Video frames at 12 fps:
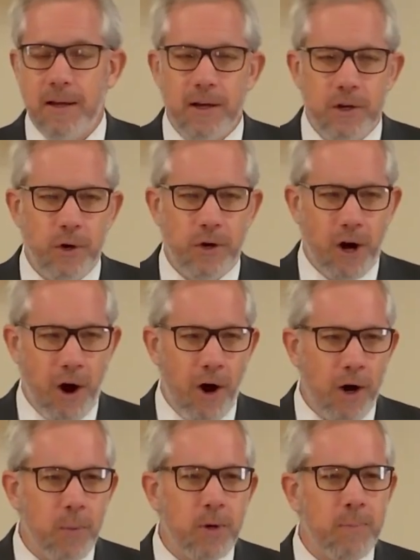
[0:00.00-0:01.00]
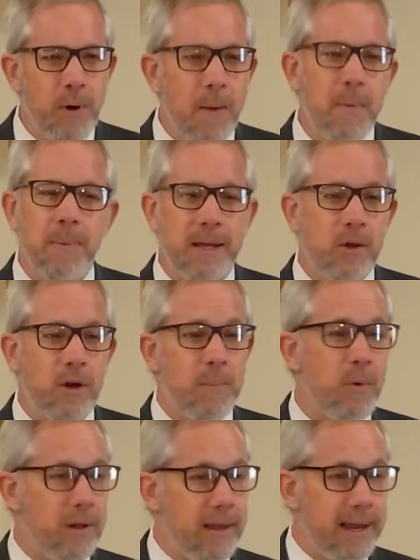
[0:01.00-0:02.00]
Your car would probably look
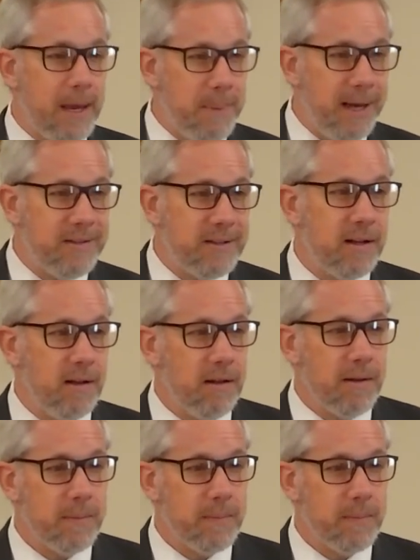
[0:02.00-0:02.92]
more like a bicycle